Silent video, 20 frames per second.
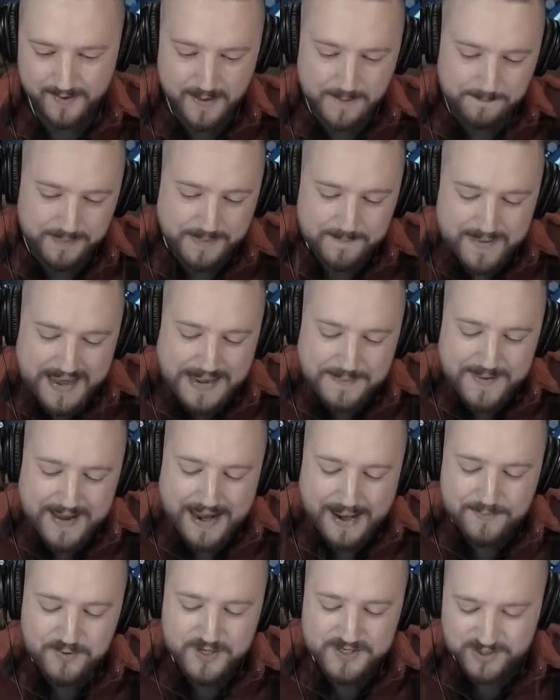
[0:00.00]
But maybe
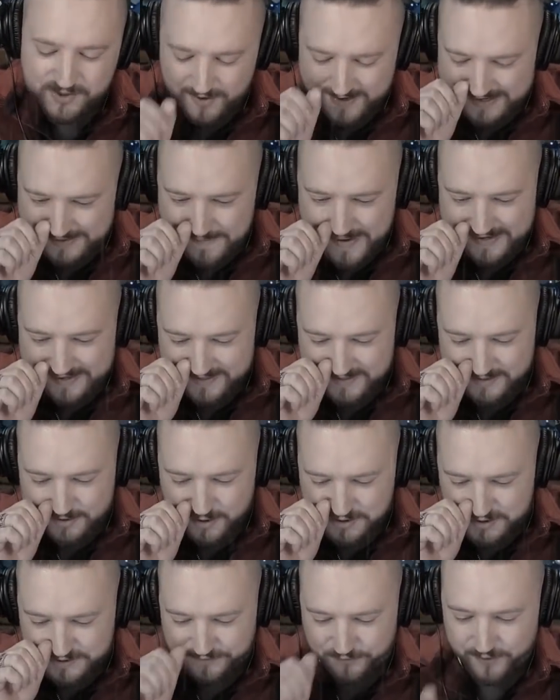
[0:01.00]
I'm just trying to make
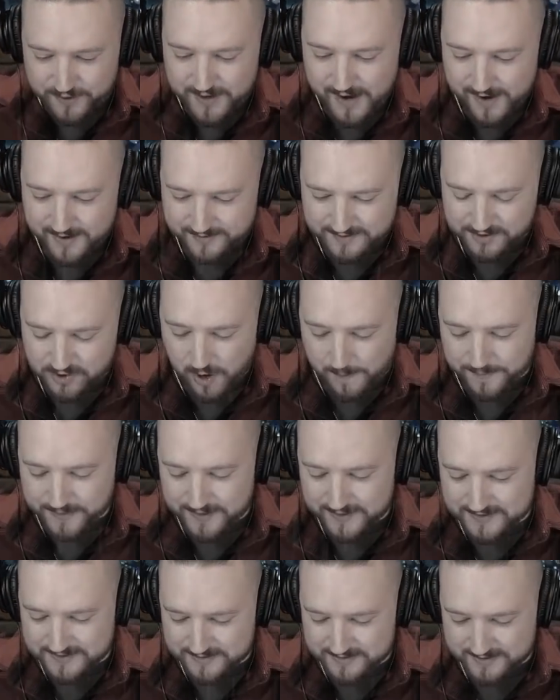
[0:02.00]
excuses for not dropping
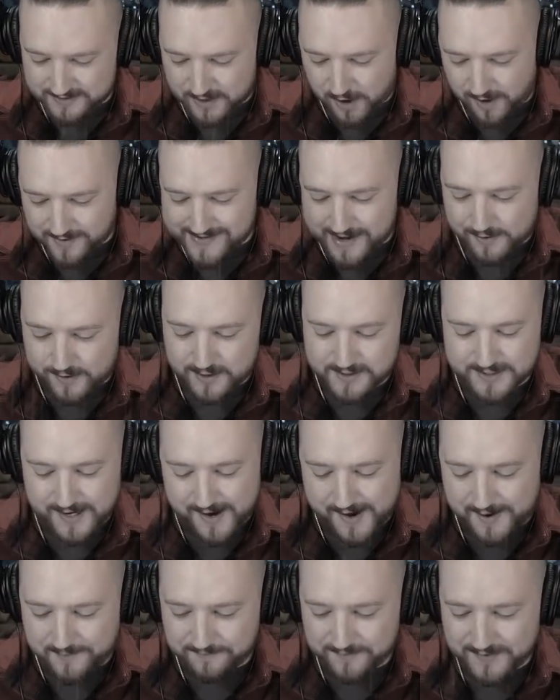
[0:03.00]
the, the card down on
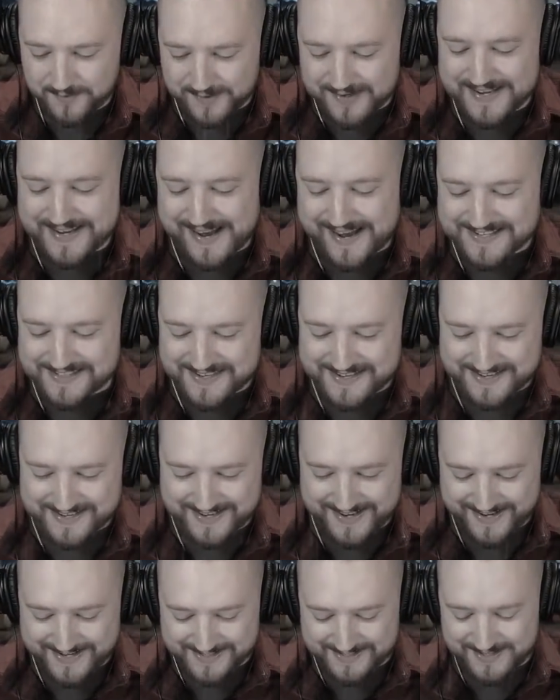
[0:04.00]
time. What do you guys think it
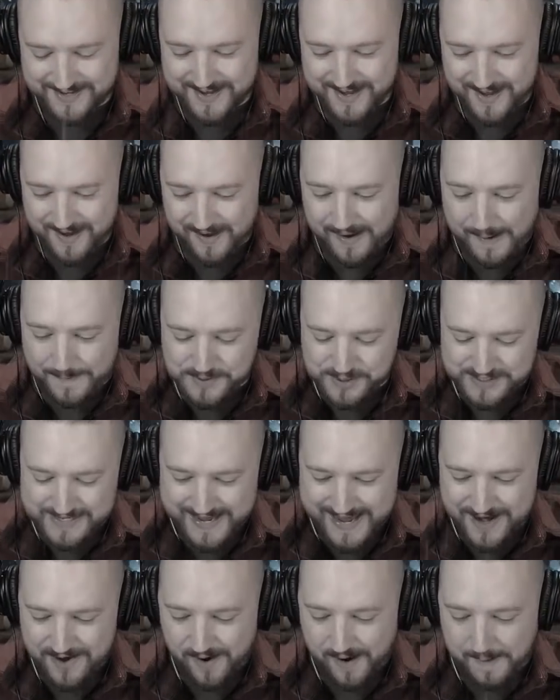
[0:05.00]
is? Option
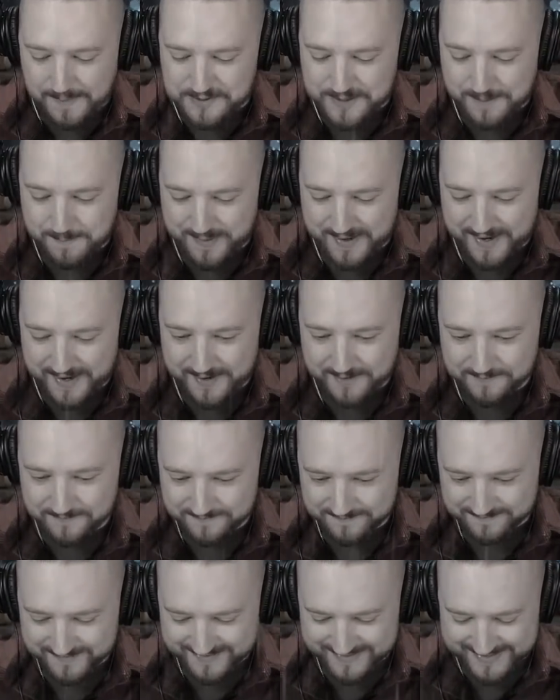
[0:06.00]
A or option B?
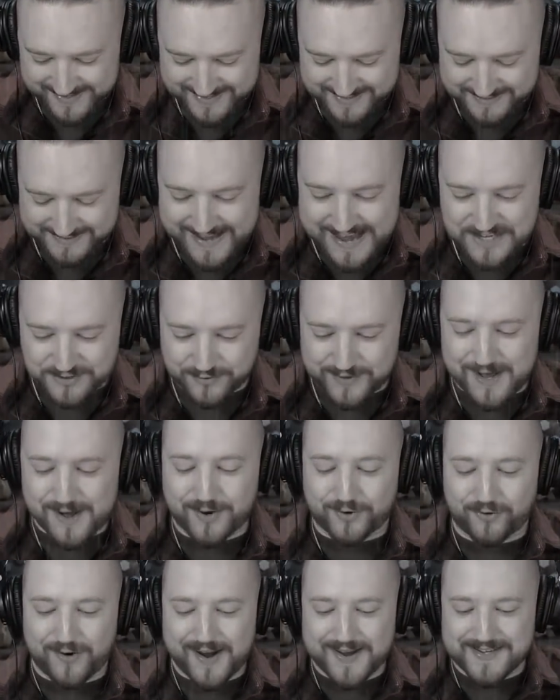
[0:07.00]
Is Clash
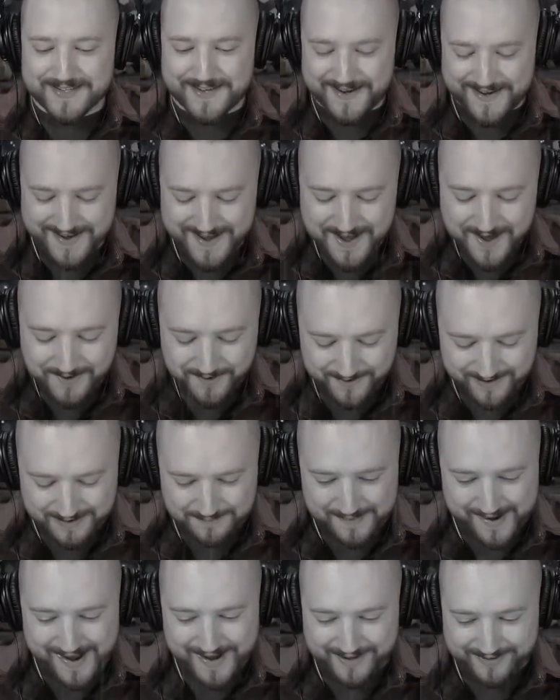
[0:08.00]
Royale crazy or
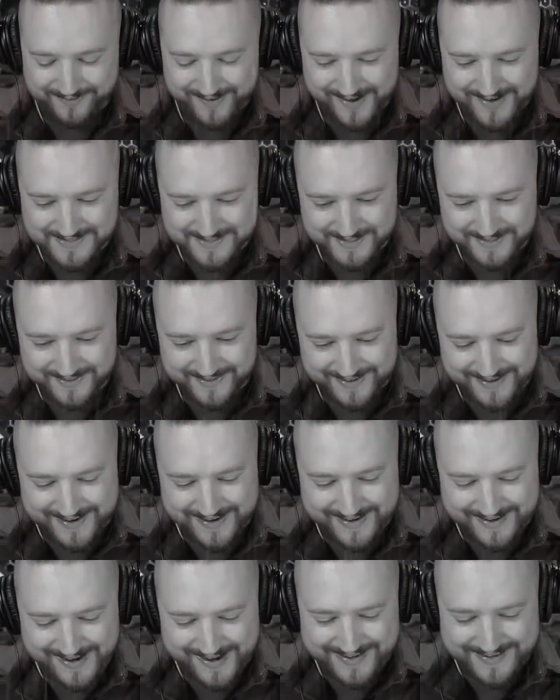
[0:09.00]
am I crazy?
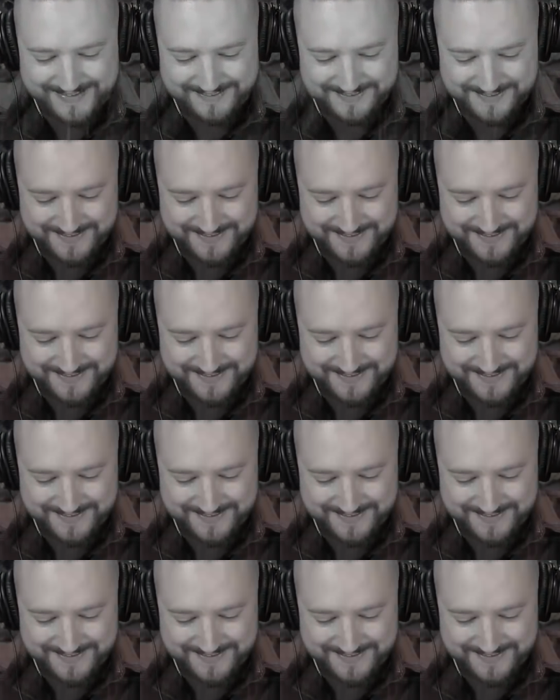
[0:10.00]
I, I need to